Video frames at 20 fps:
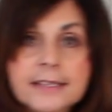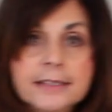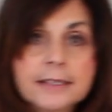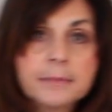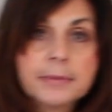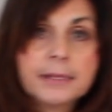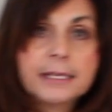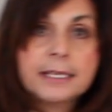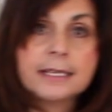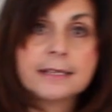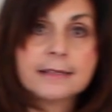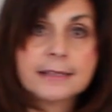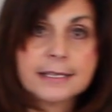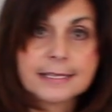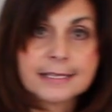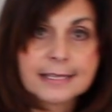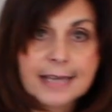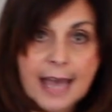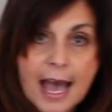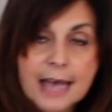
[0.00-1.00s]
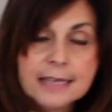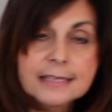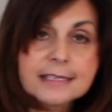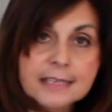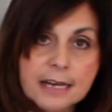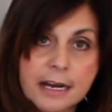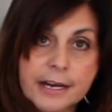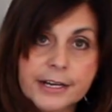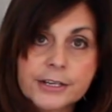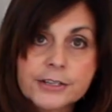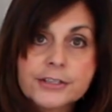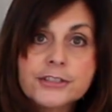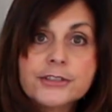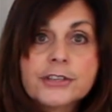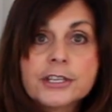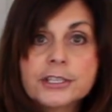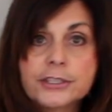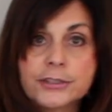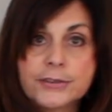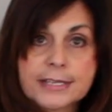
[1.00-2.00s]
gonna be this cast iron. You
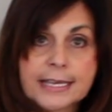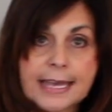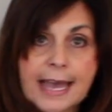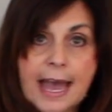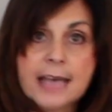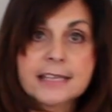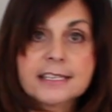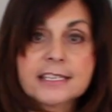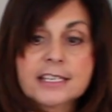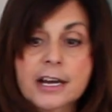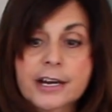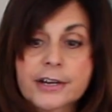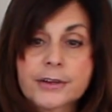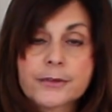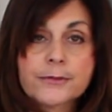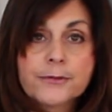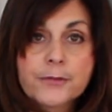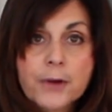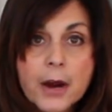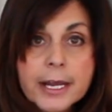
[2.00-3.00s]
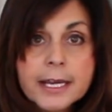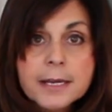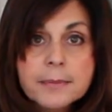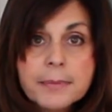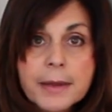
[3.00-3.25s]
can use a cast iron frying